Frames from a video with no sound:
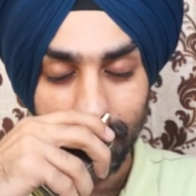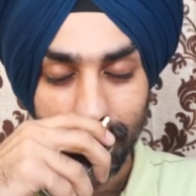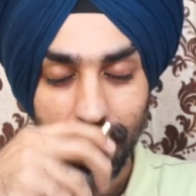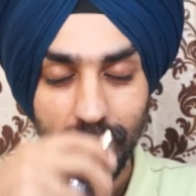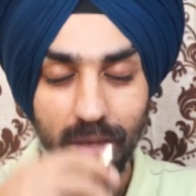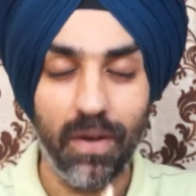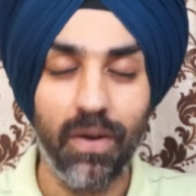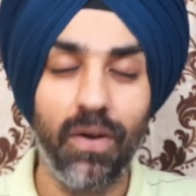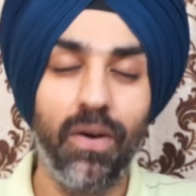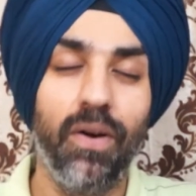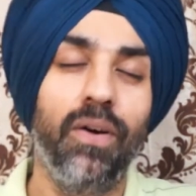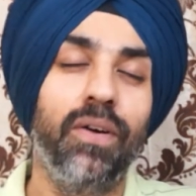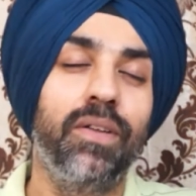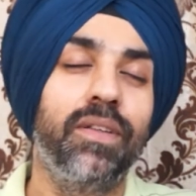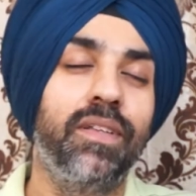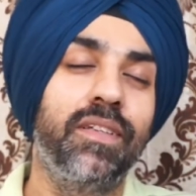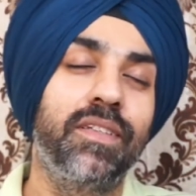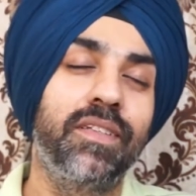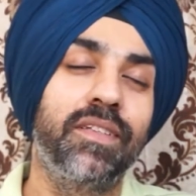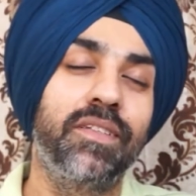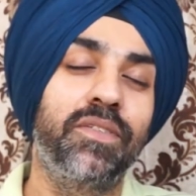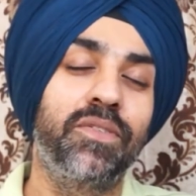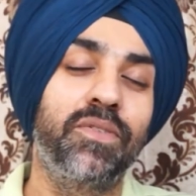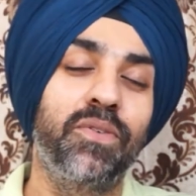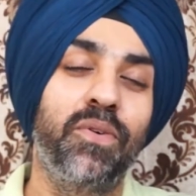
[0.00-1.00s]
Oh, this
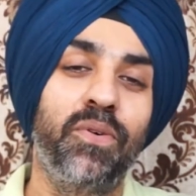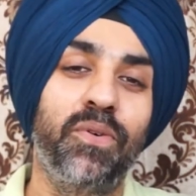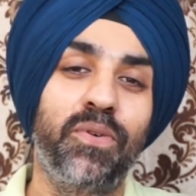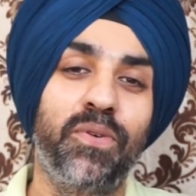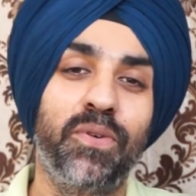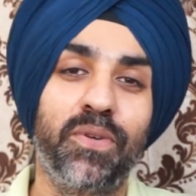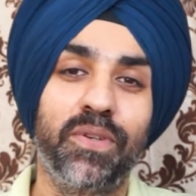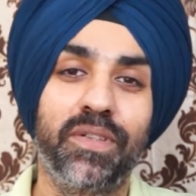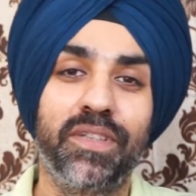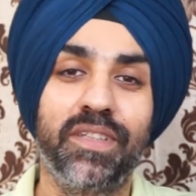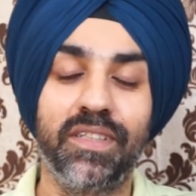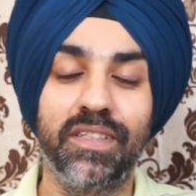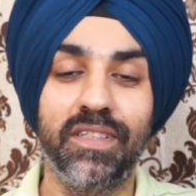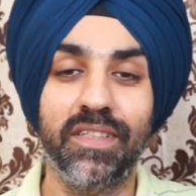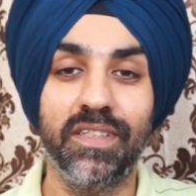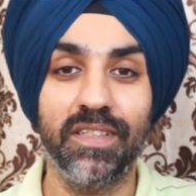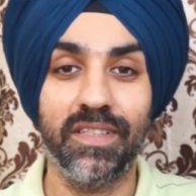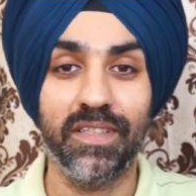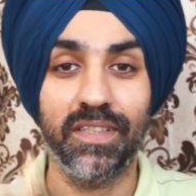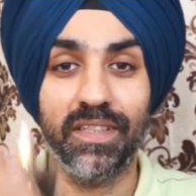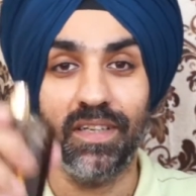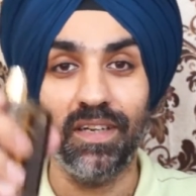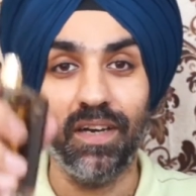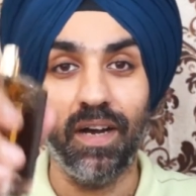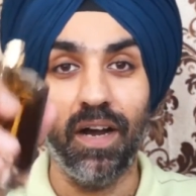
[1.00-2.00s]
is so good. This
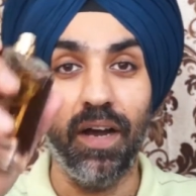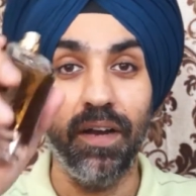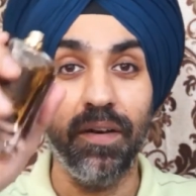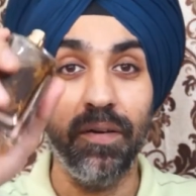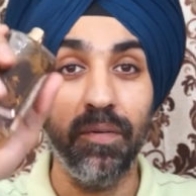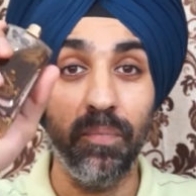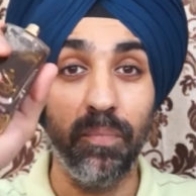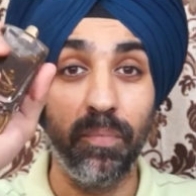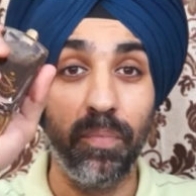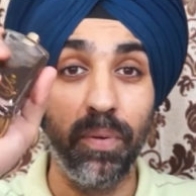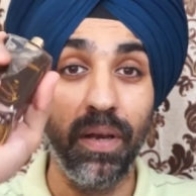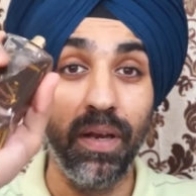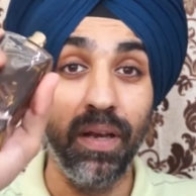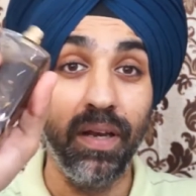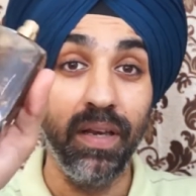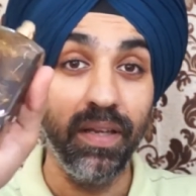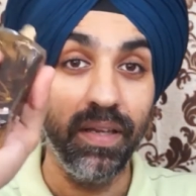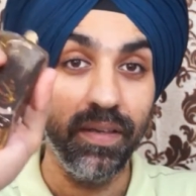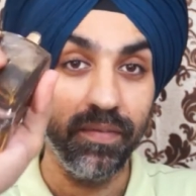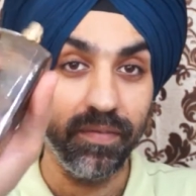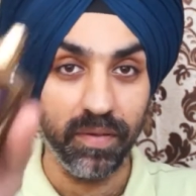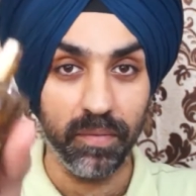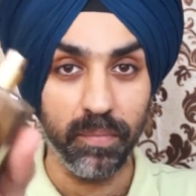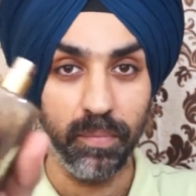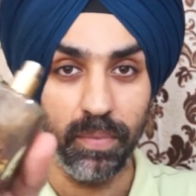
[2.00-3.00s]
is
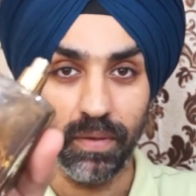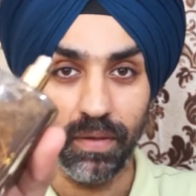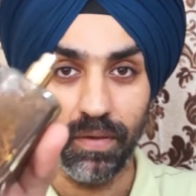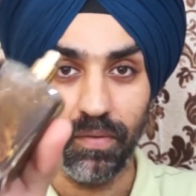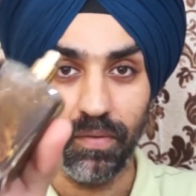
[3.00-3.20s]
unbelievable